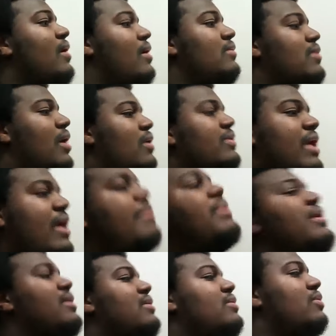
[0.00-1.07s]
Oh, okay,
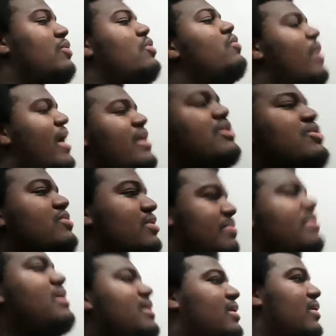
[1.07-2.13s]
but who asked you to
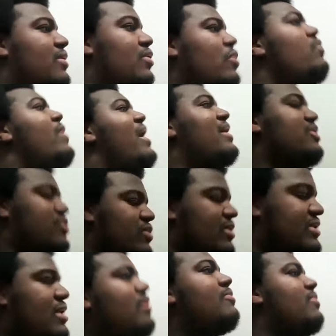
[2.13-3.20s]
be here? Who asked you
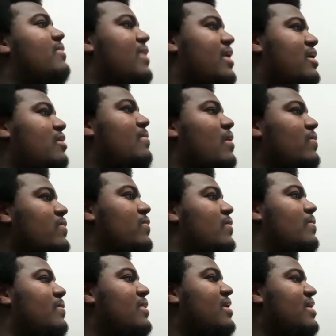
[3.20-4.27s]
to teleport right here in my room?
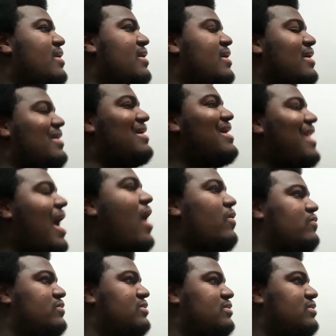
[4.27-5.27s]
Get out.